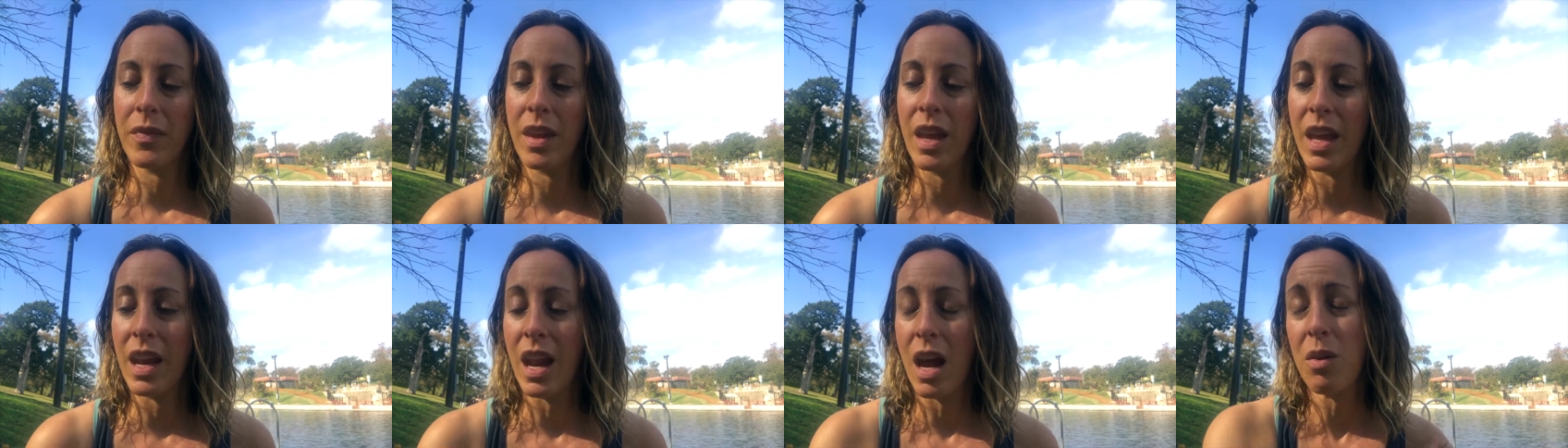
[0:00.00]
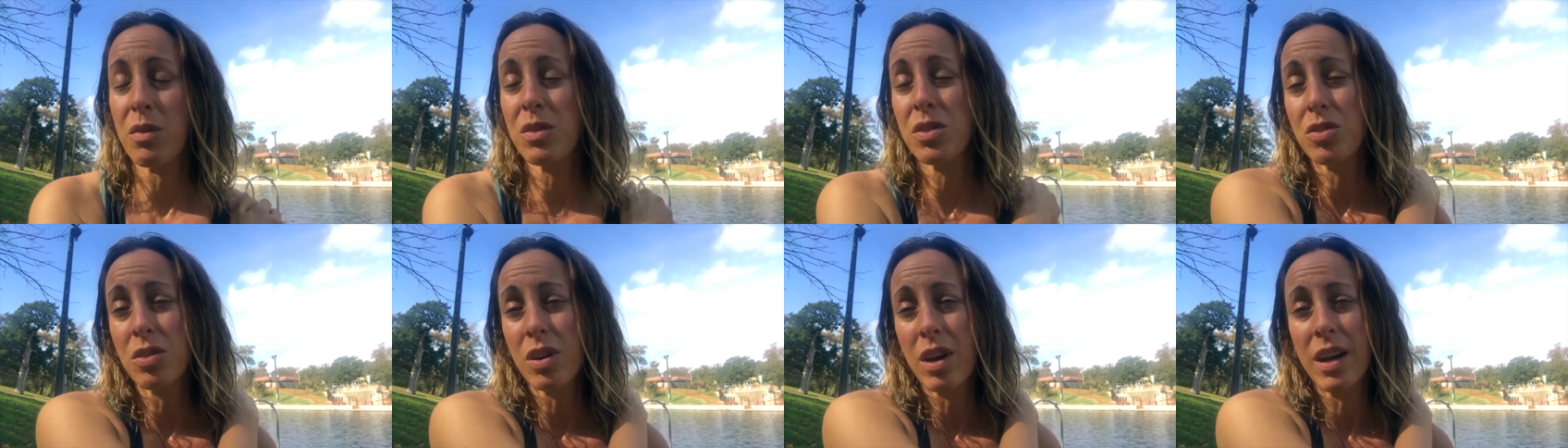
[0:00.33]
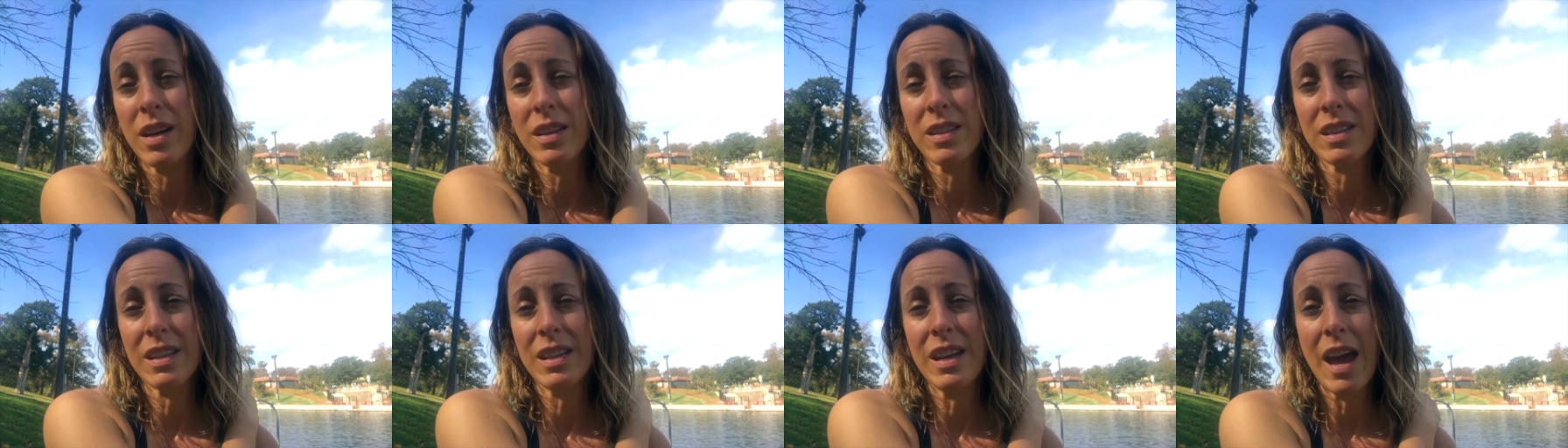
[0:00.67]
And I was
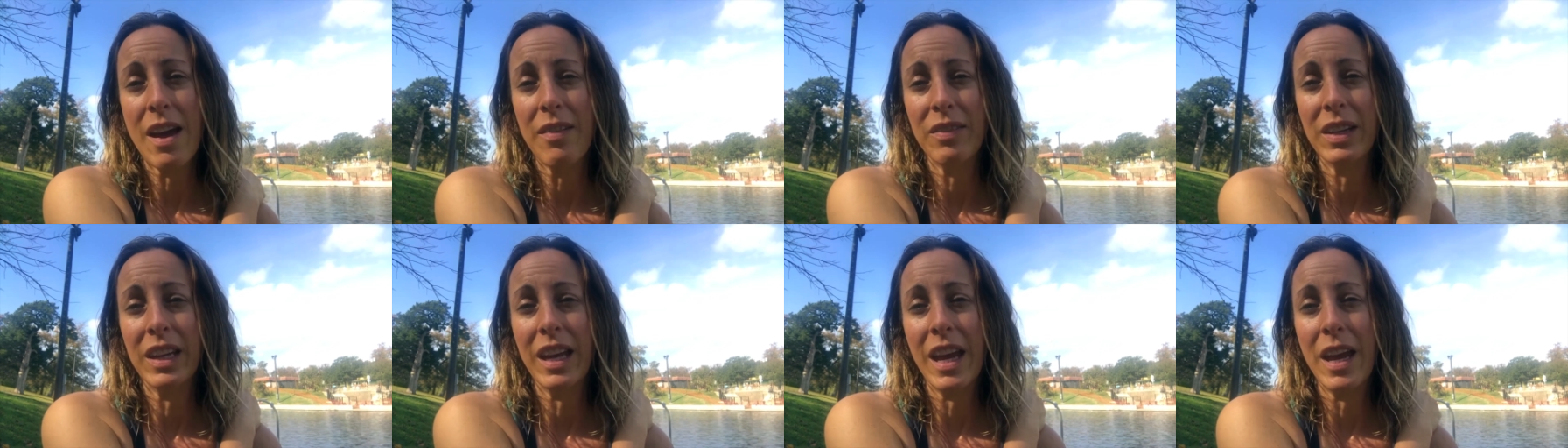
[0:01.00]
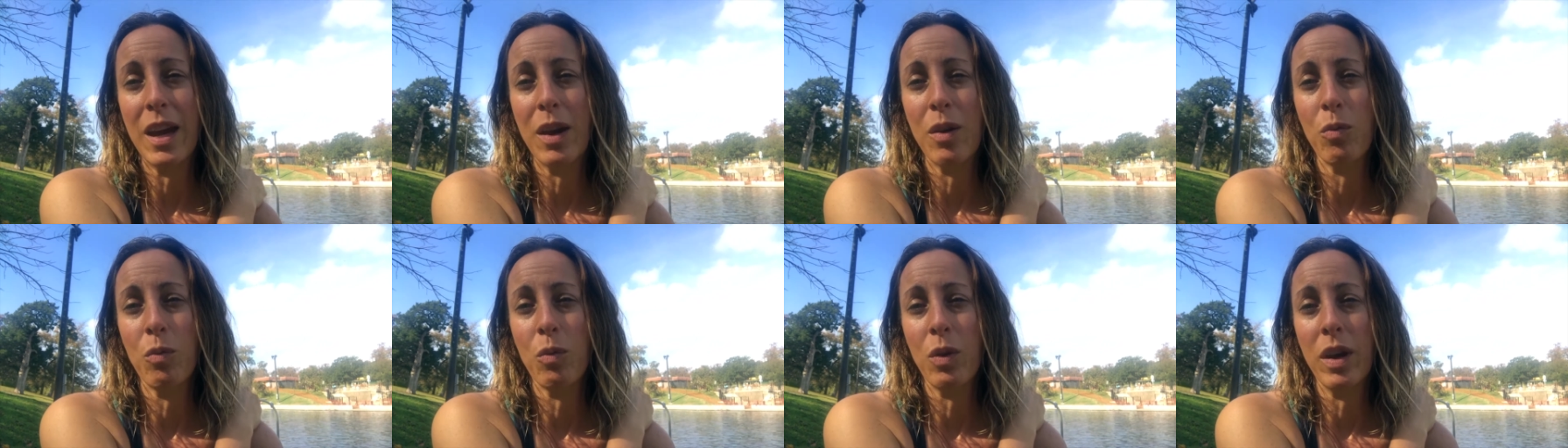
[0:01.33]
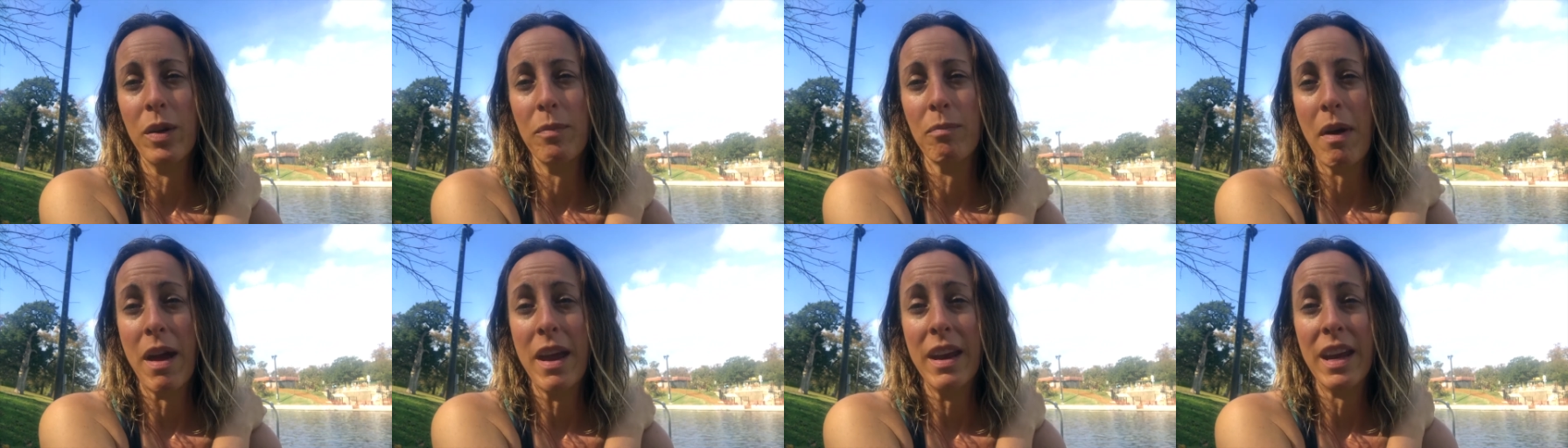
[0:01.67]
trying to navigate
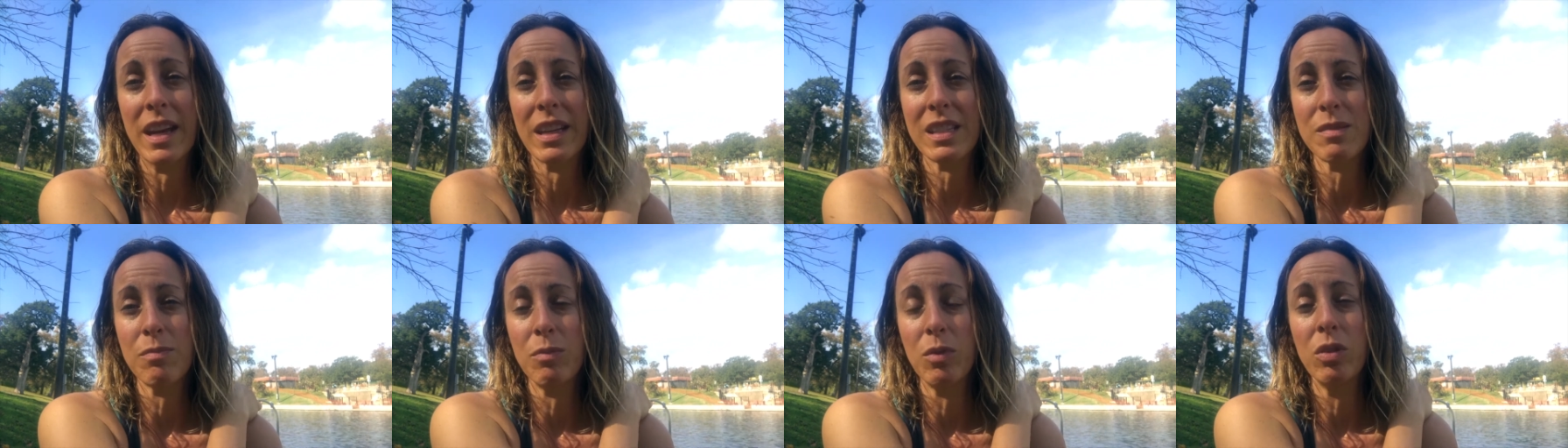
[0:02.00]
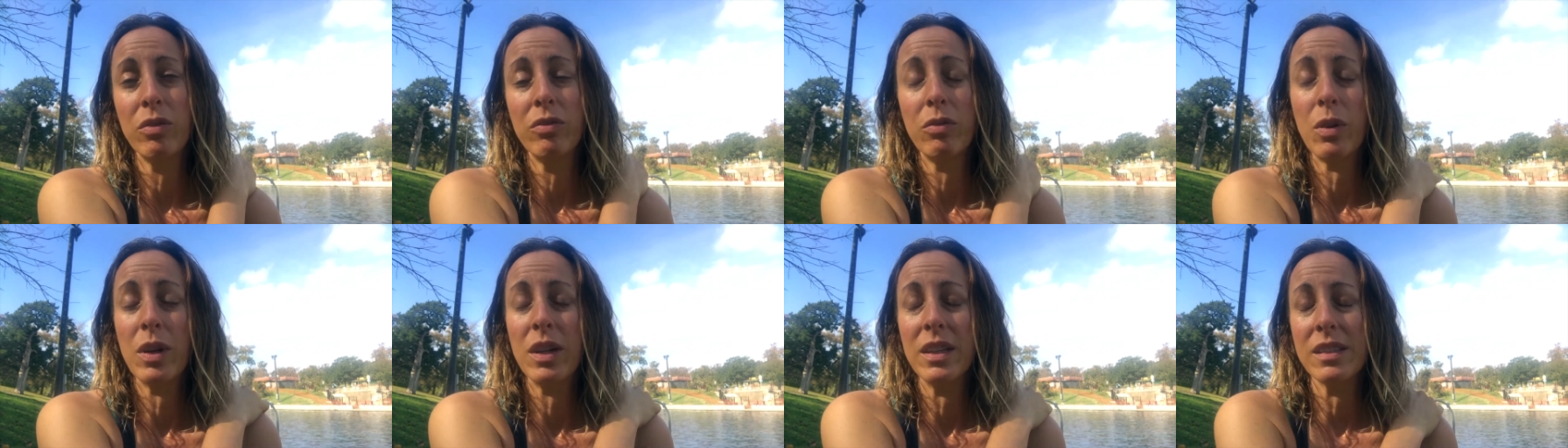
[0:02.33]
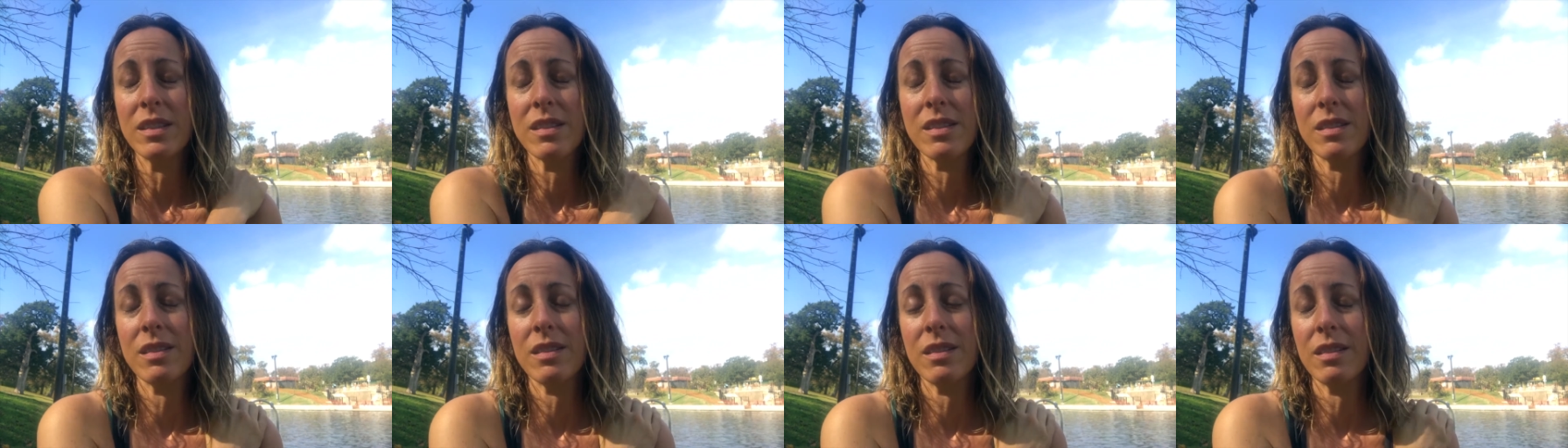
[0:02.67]
what my next move
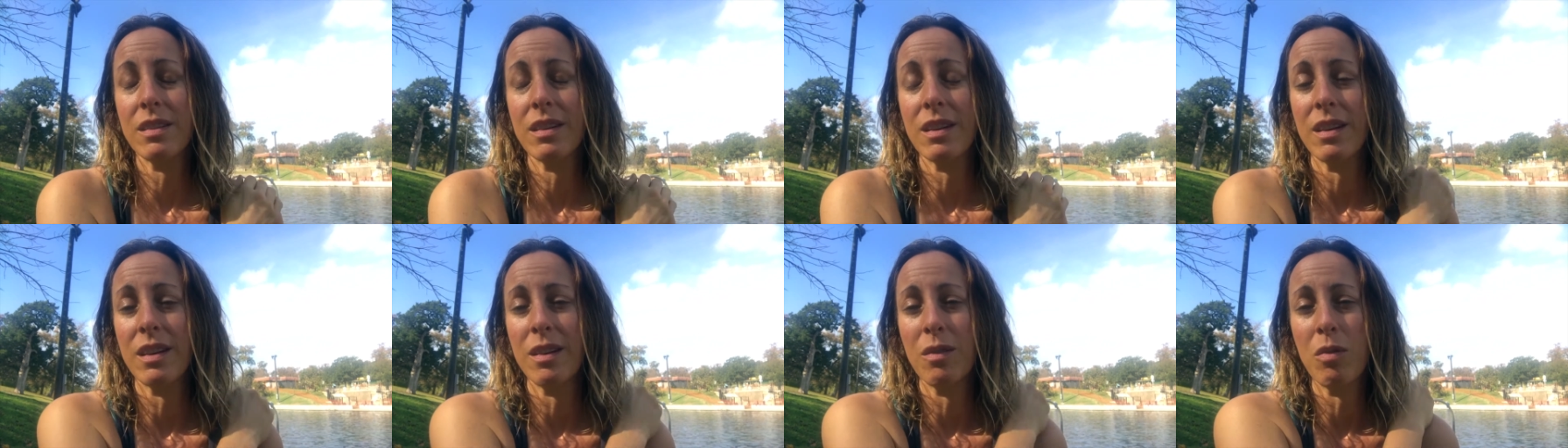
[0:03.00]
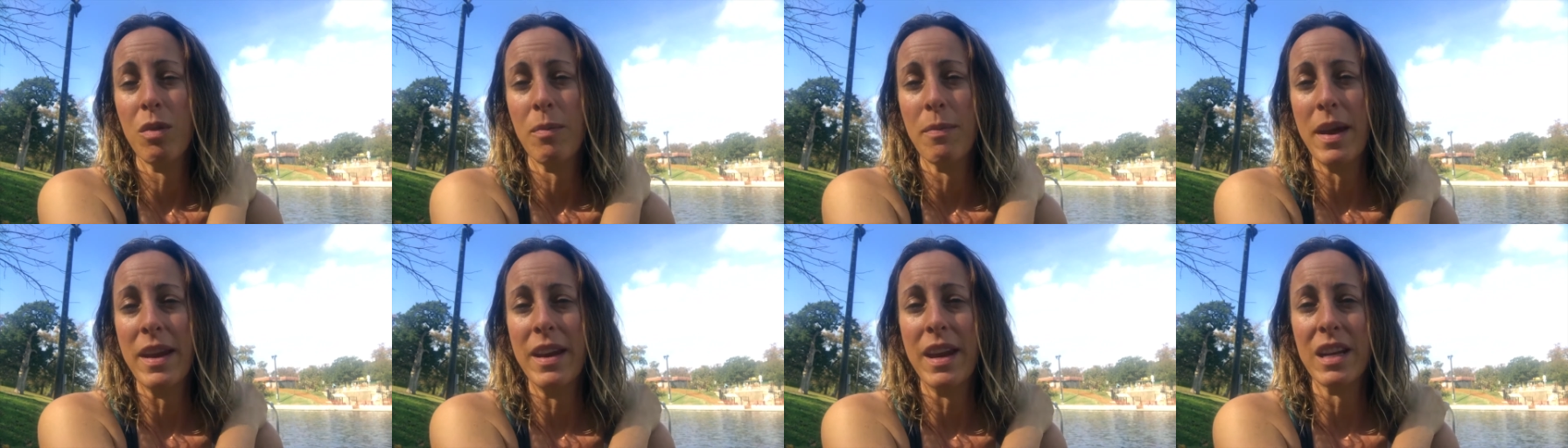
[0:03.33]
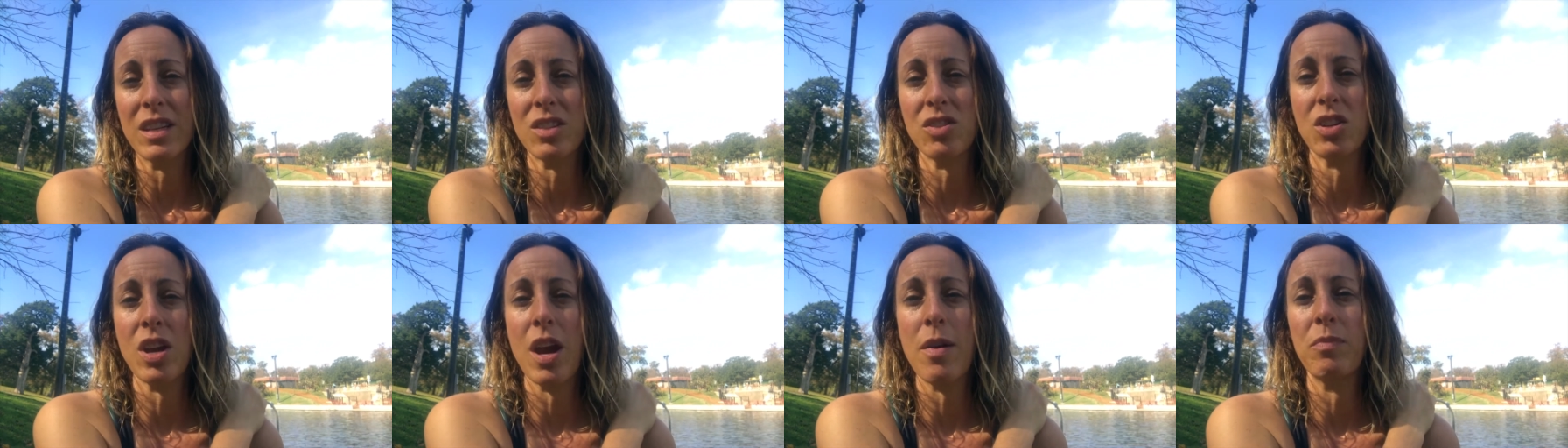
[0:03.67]
was, what my
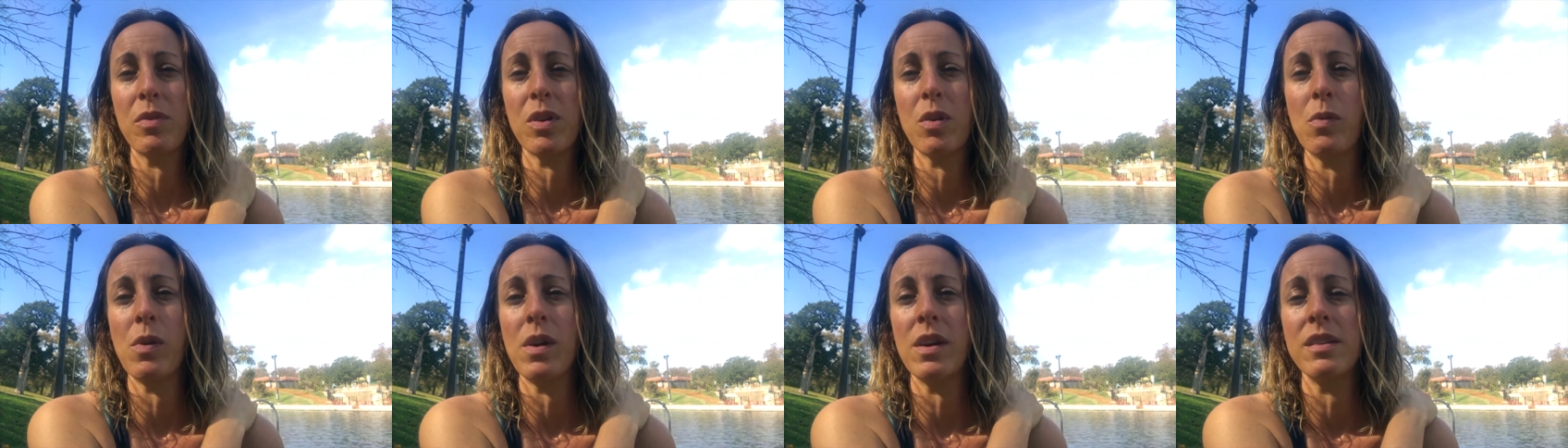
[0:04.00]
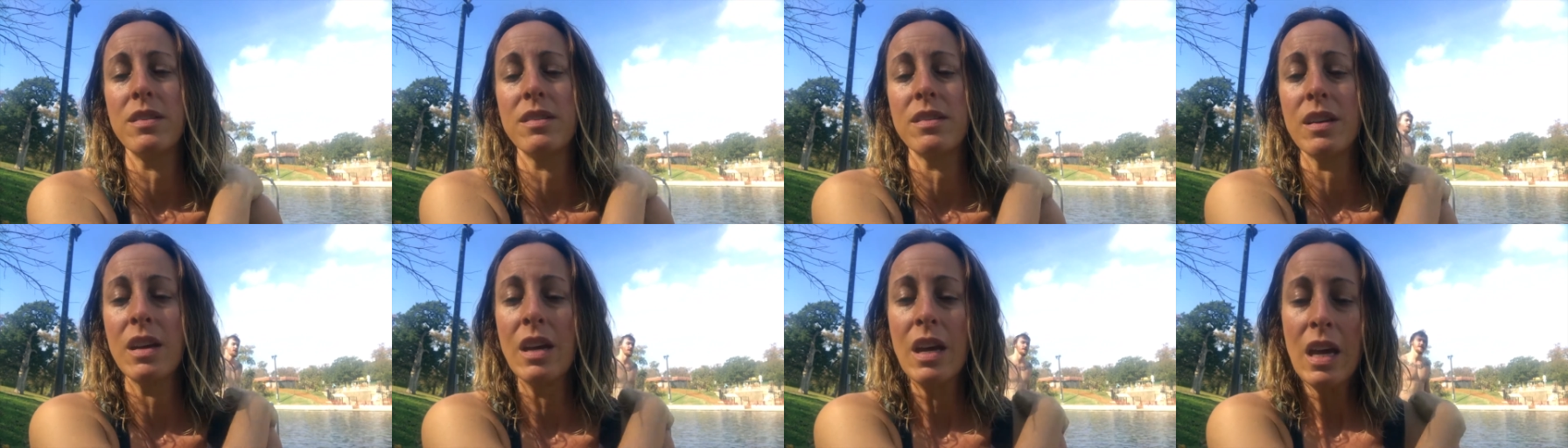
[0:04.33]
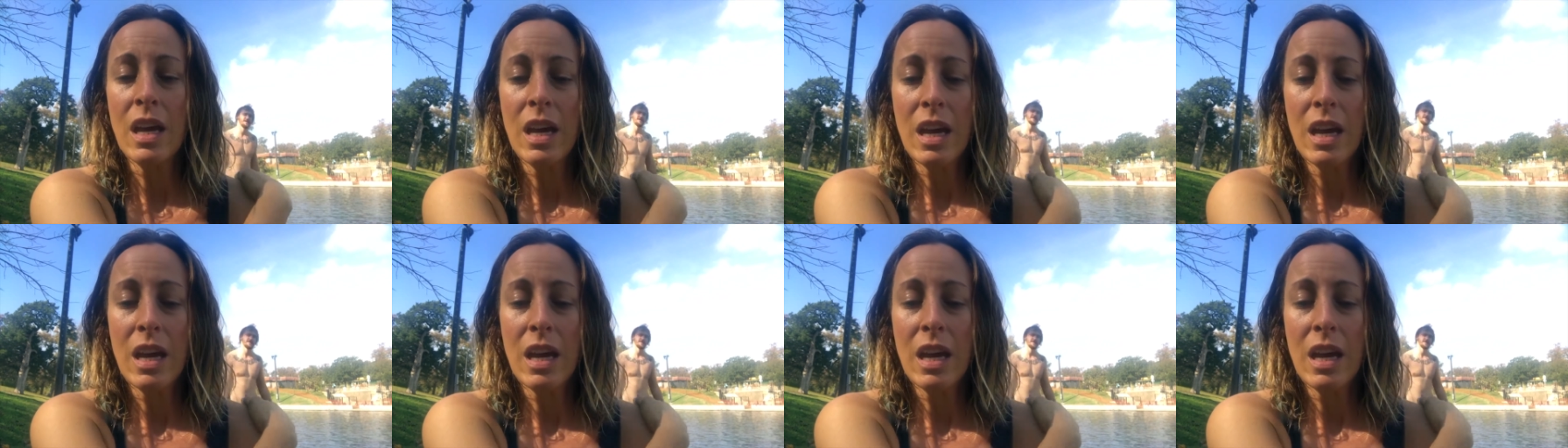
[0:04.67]
next chapter was.